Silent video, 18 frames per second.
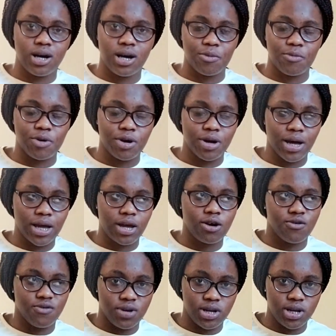well, I
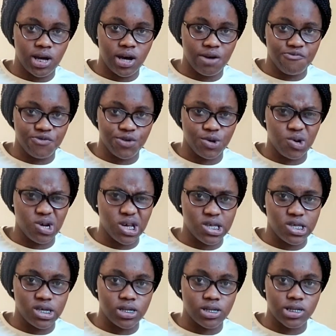currently have no
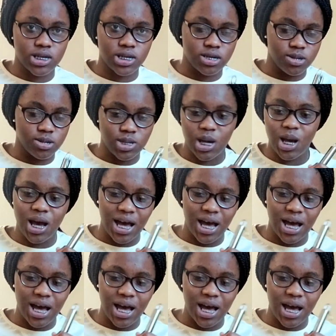kitchen skills.